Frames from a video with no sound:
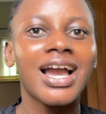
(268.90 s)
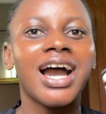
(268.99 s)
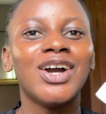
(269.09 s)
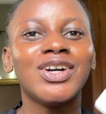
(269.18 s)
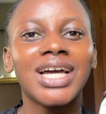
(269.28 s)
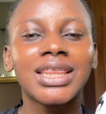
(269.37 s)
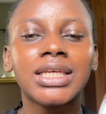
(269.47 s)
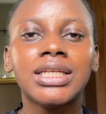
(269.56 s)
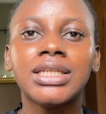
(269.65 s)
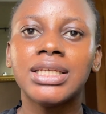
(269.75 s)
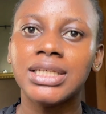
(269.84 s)
Another
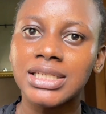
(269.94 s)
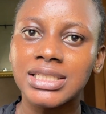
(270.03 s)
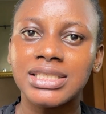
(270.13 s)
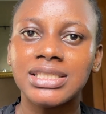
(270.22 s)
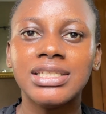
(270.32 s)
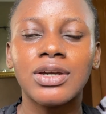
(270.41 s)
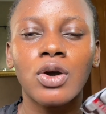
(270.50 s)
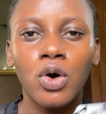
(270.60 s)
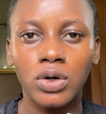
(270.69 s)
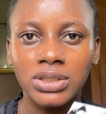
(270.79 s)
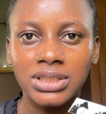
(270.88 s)
thing is the
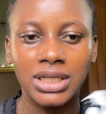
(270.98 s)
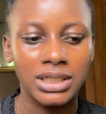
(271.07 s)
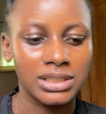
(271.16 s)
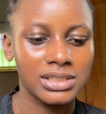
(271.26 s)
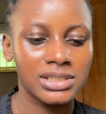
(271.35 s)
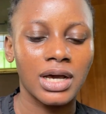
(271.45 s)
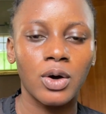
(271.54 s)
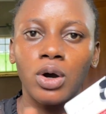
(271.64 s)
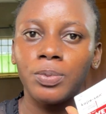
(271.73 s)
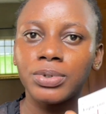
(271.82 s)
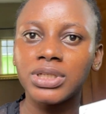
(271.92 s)
content. Now,
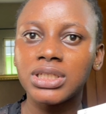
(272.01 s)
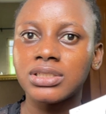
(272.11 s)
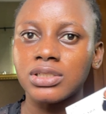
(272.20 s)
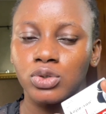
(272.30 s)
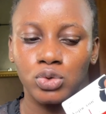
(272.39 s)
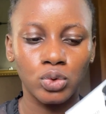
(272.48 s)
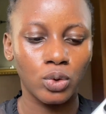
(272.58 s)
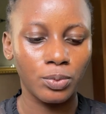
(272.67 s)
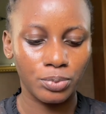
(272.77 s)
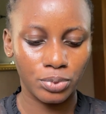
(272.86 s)
opening the soap,